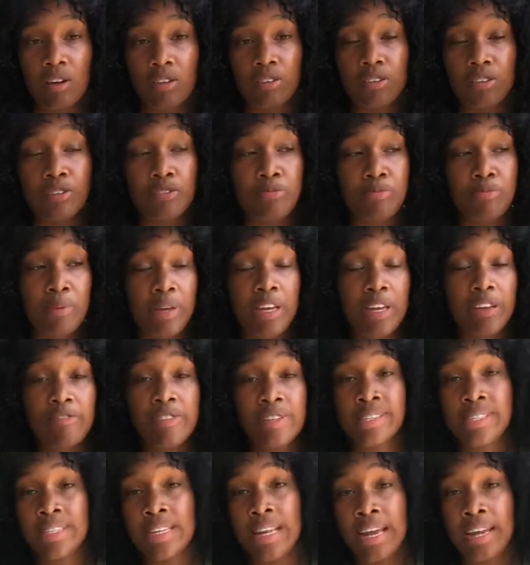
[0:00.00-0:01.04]
The main
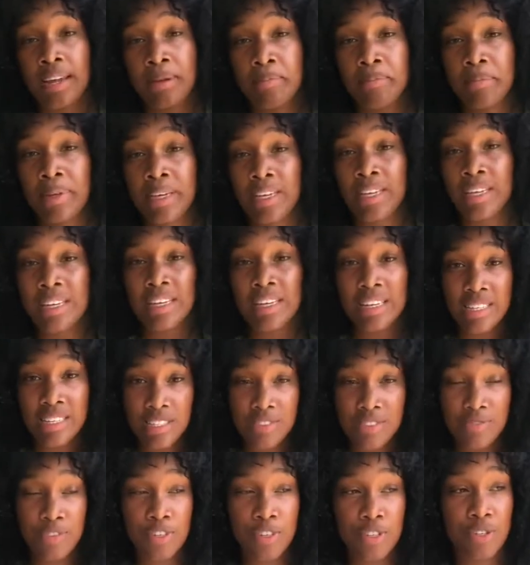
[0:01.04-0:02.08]
reason I am making this
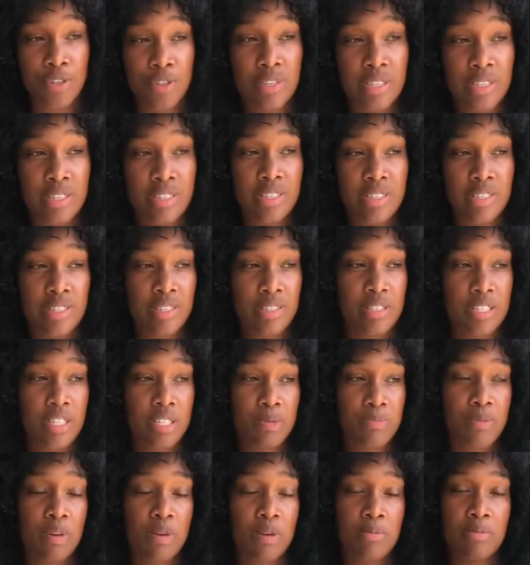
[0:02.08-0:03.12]
video is to
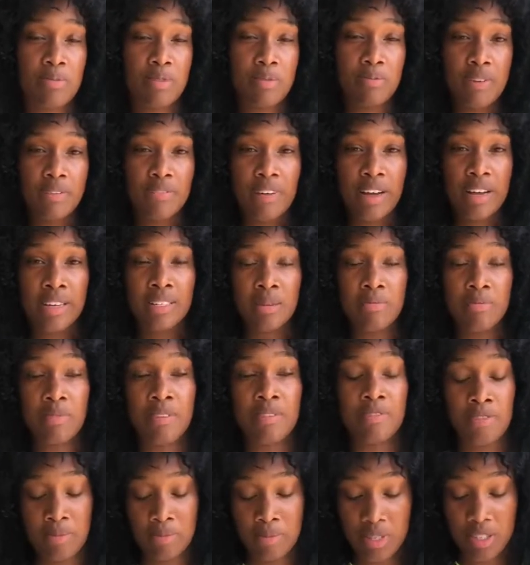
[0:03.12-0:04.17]
just probably provide some
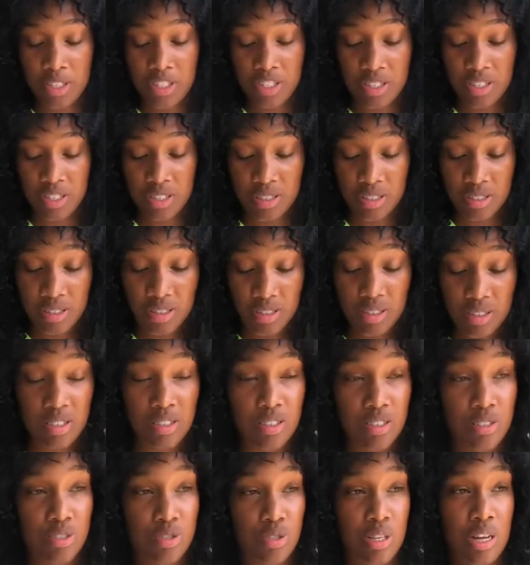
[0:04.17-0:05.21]
information
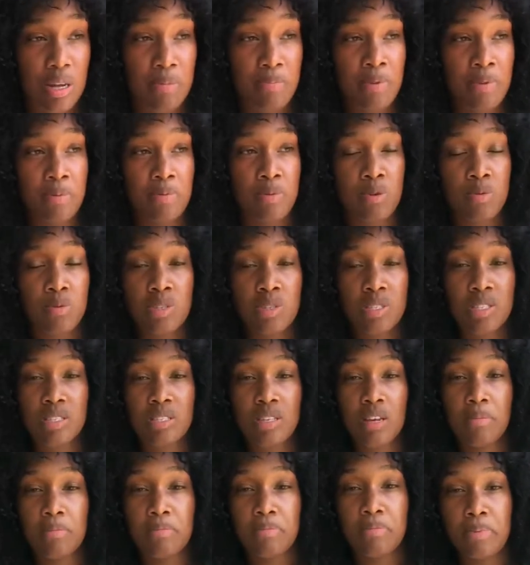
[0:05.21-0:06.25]
so that people would
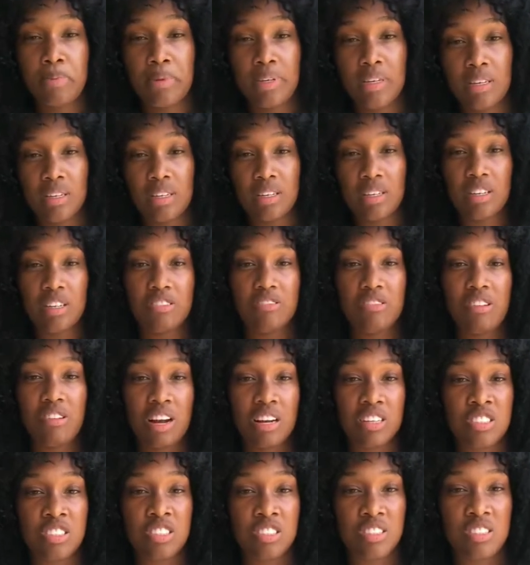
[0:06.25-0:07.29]
stop being
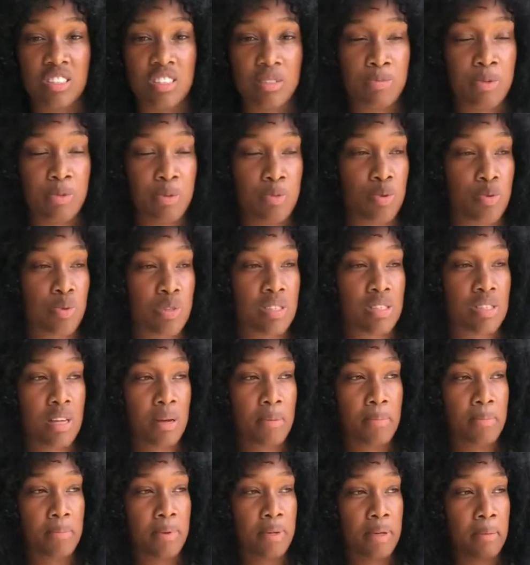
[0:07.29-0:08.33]
irrational, people would
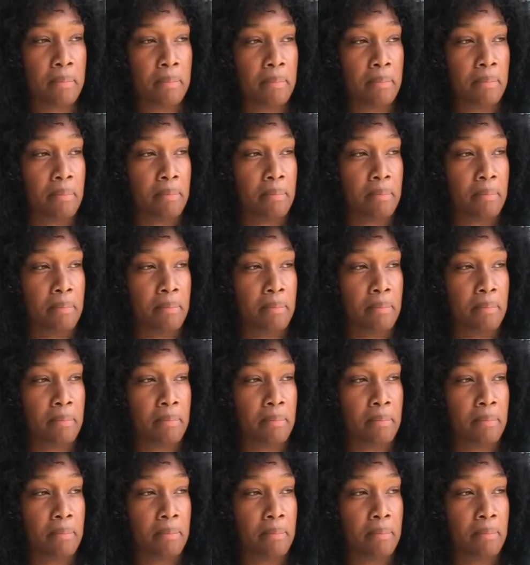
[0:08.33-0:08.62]
stop being